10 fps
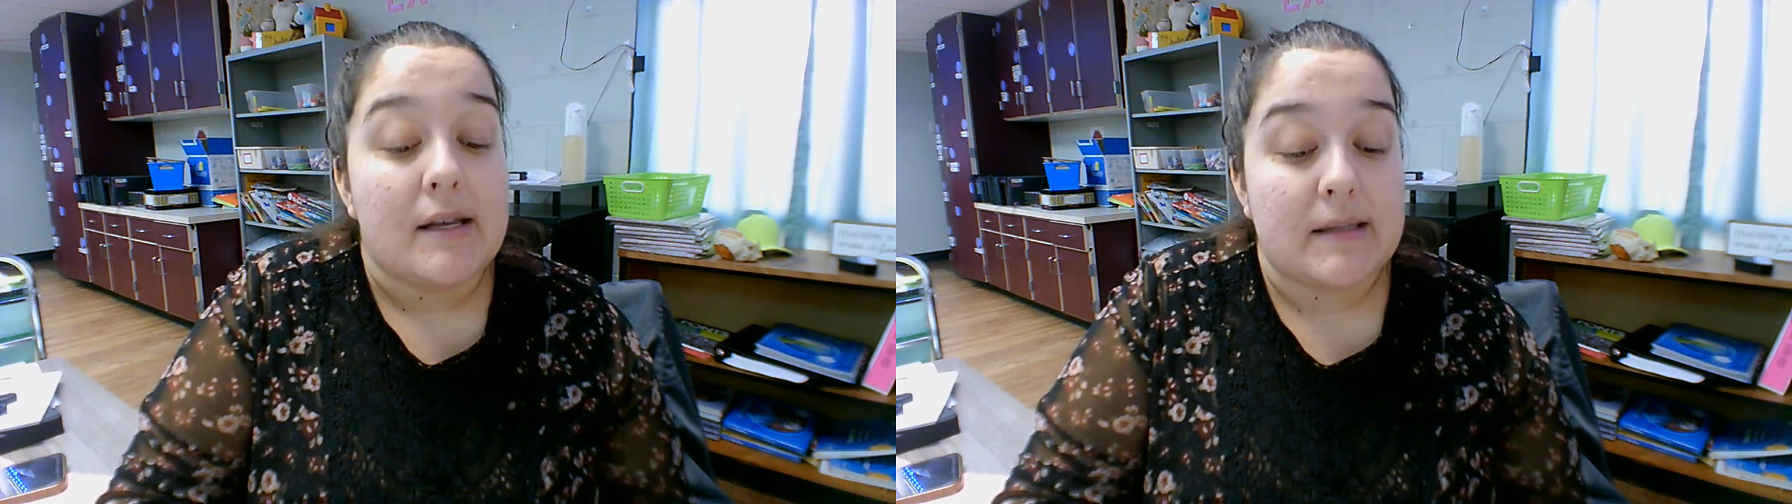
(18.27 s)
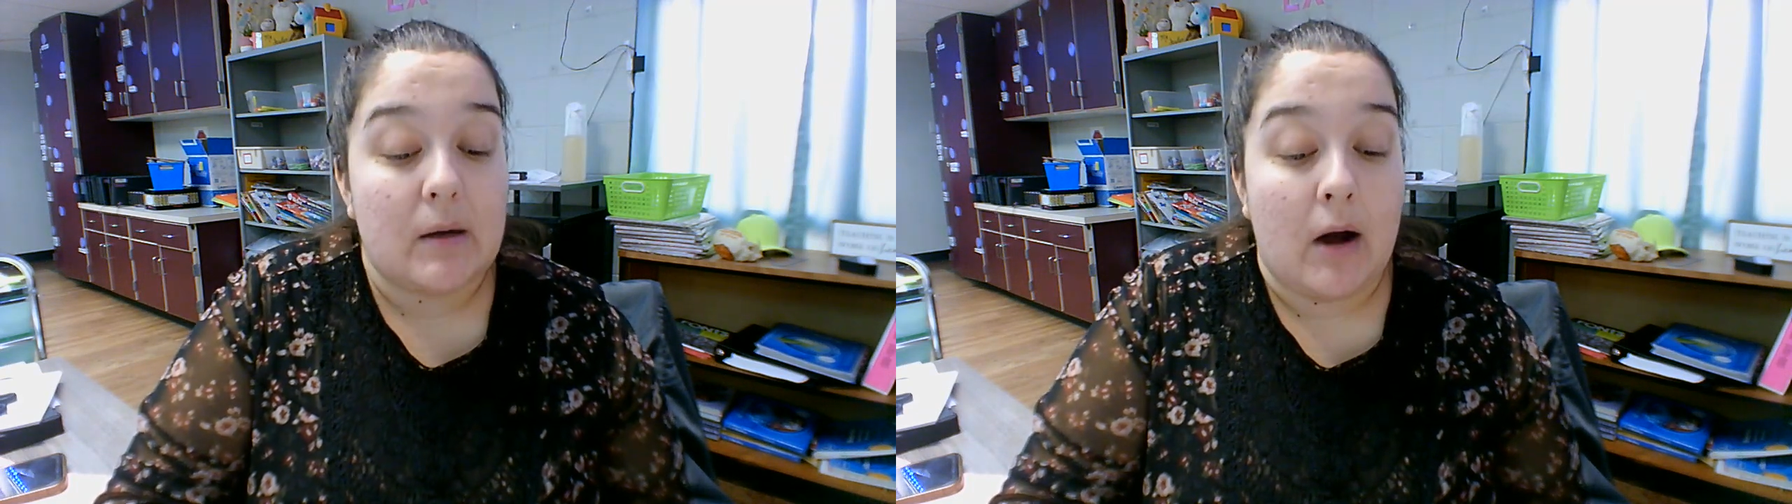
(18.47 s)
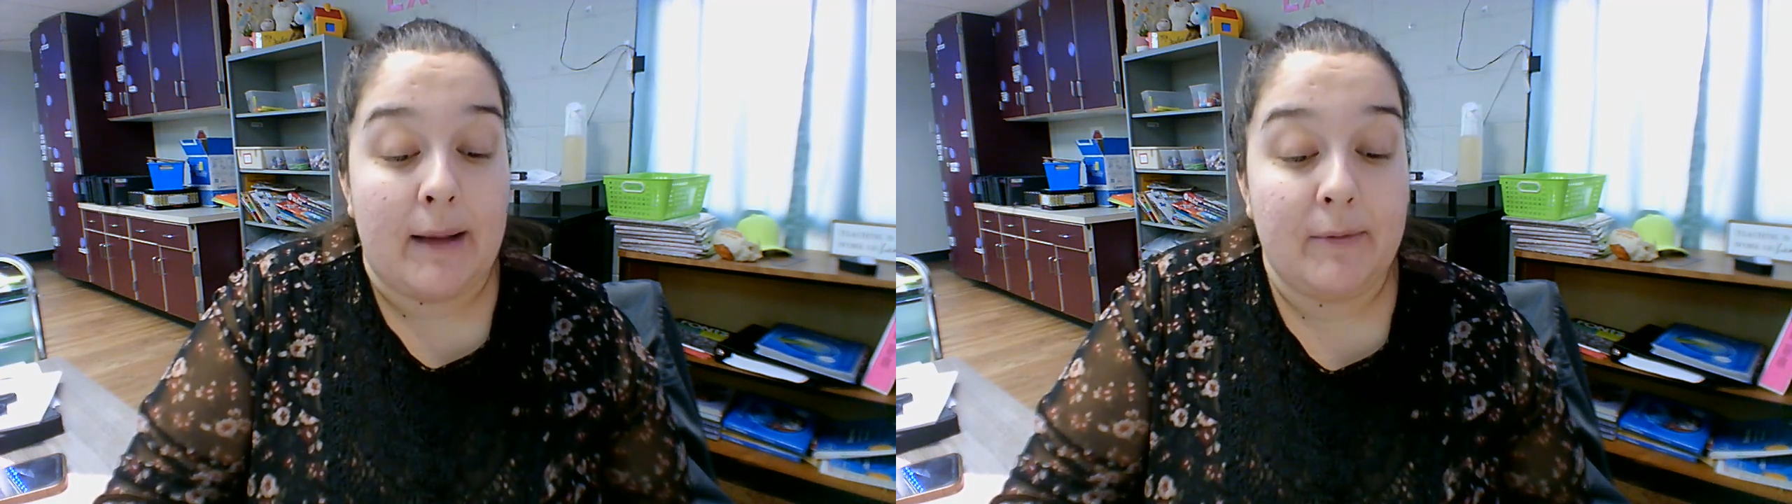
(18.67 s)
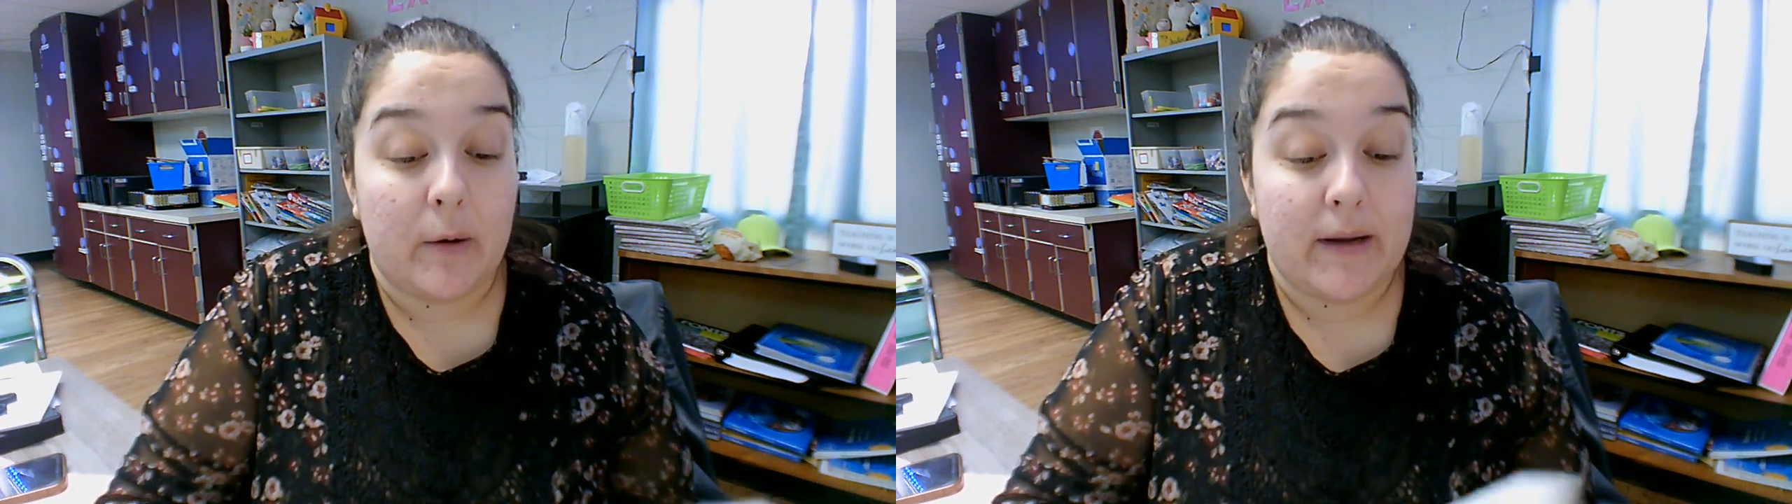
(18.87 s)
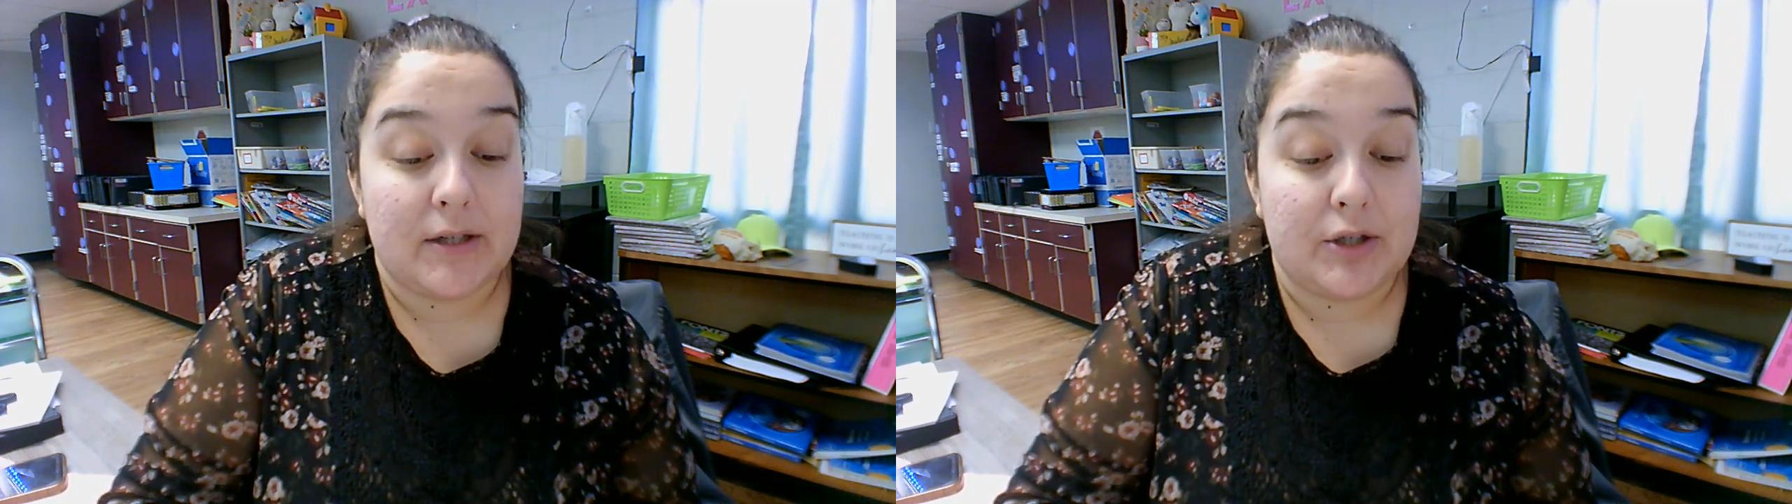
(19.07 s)
So I'm
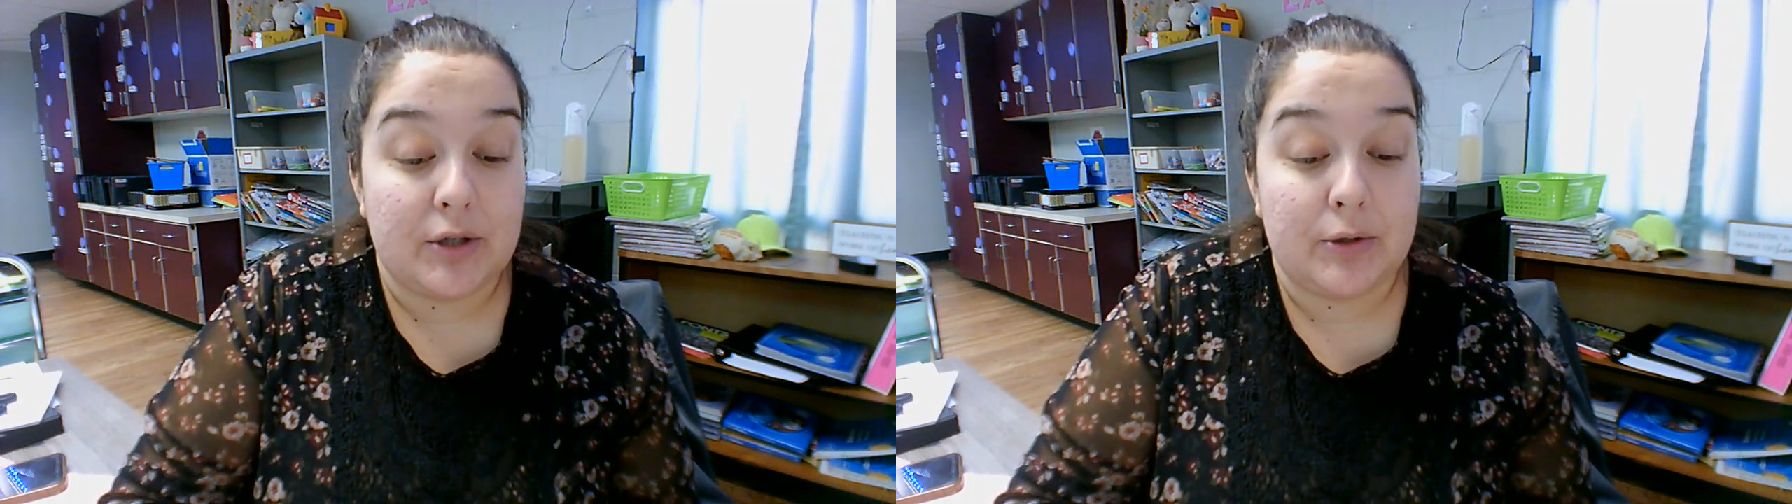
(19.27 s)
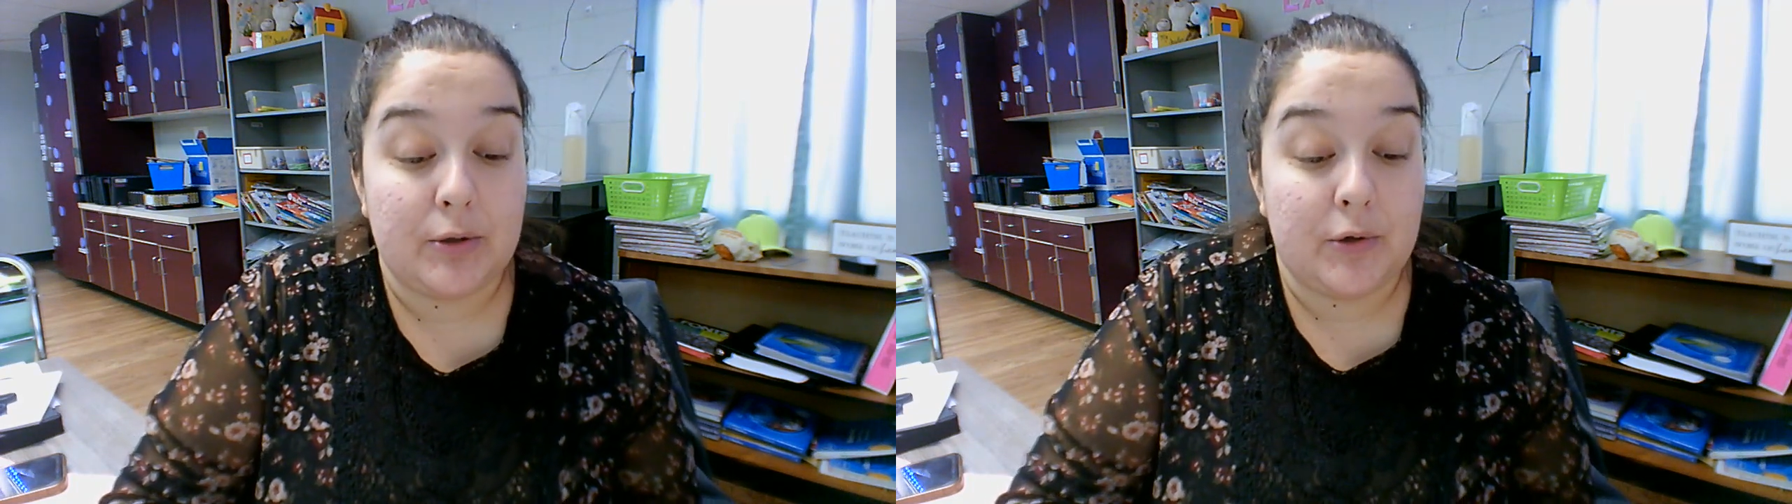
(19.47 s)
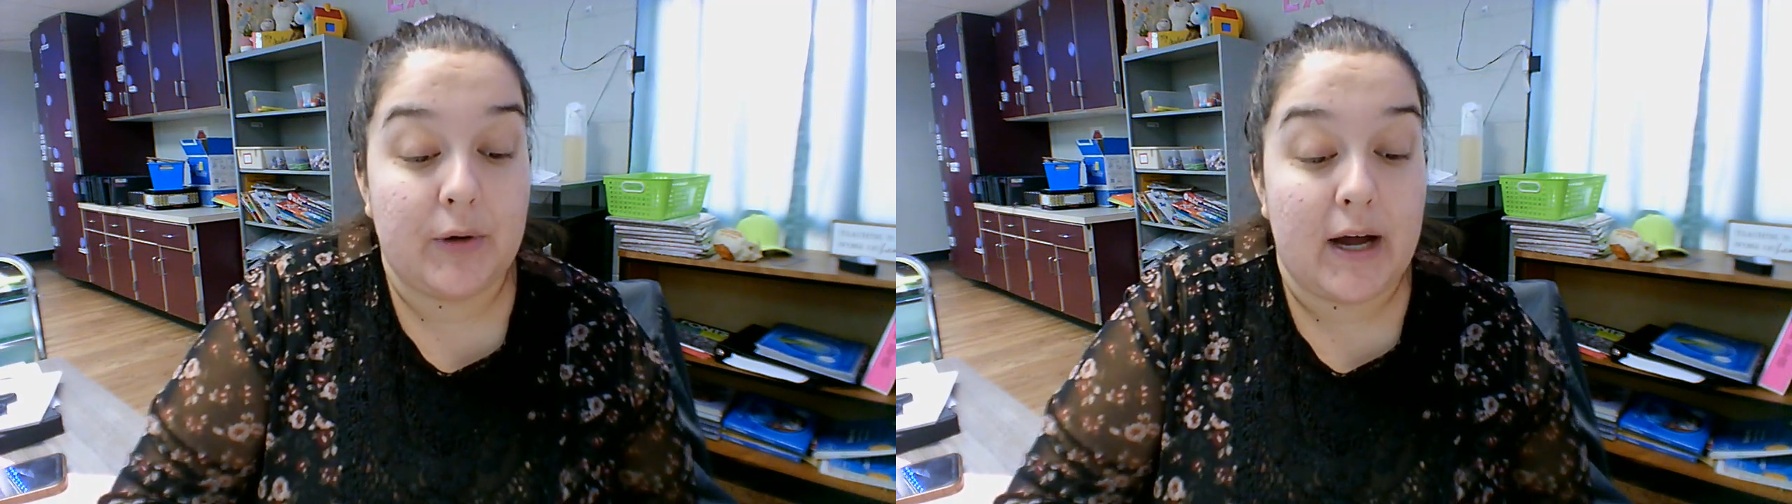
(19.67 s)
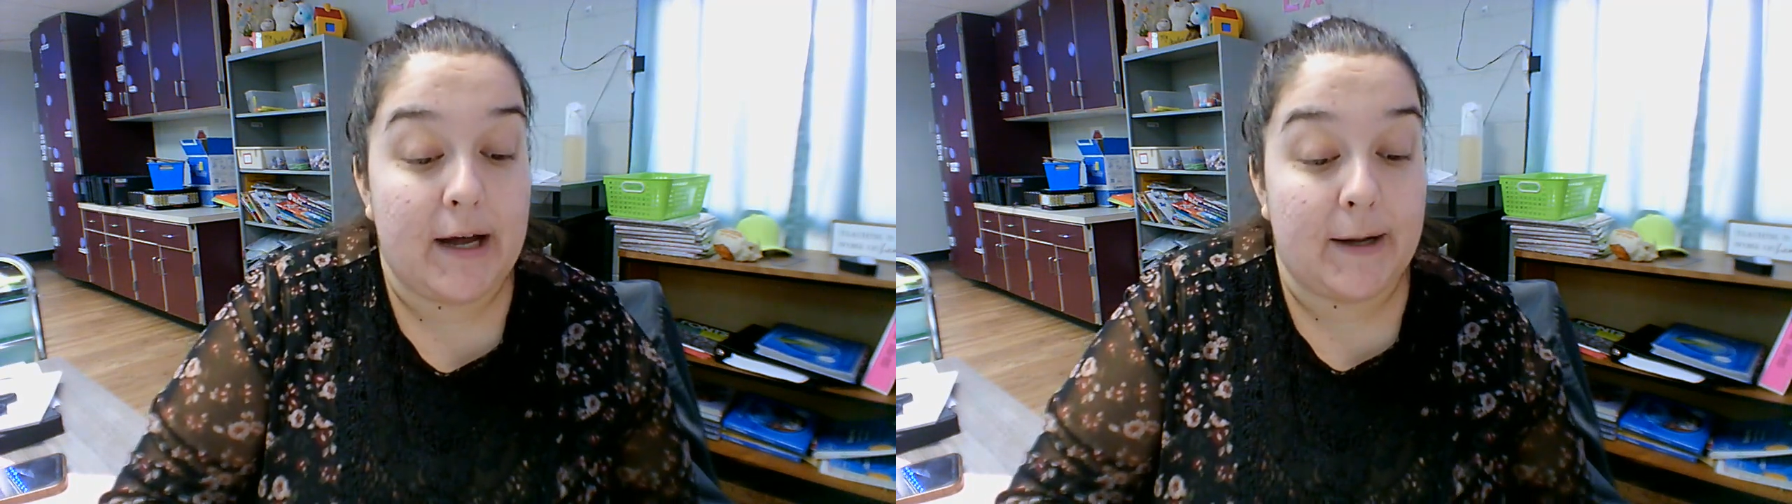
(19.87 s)
going to